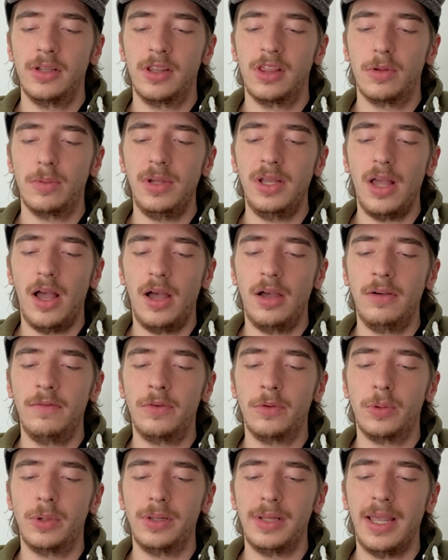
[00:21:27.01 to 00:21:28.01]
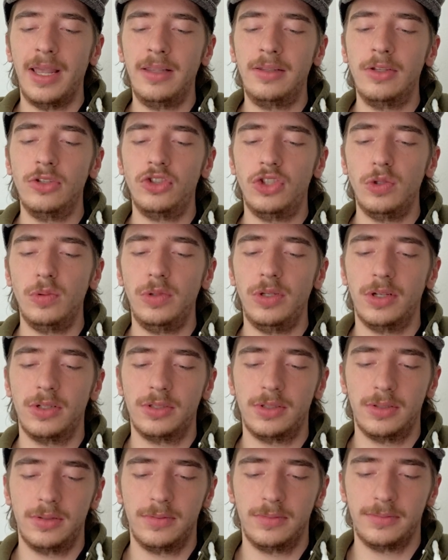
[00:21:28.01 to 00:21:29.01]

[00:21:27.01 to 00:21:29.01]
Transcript: 3. Of or related to juniors.